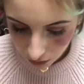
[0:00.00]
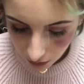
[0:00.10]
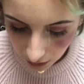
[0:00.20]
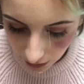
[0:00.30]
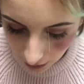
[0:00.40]
to
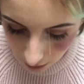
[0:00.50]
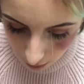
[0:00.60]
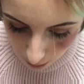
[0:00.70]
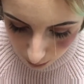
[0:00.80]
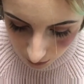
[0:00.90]
add
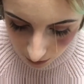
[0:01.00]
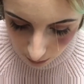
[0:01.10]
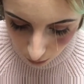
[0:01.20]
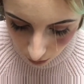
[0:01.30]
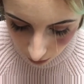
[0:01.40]
a bit
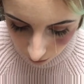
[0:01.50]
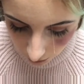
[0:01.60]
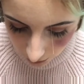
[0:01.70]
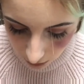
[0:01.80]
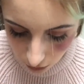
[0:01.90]
more of
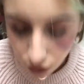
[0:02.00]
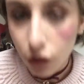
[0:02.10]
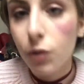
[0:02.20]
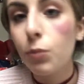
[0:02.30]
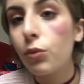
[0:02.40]
like
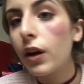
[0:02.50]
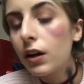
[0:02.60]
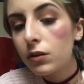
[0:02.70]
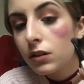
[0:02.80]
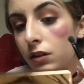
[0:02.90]
dark
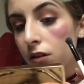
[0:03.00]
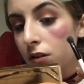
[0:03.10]
brown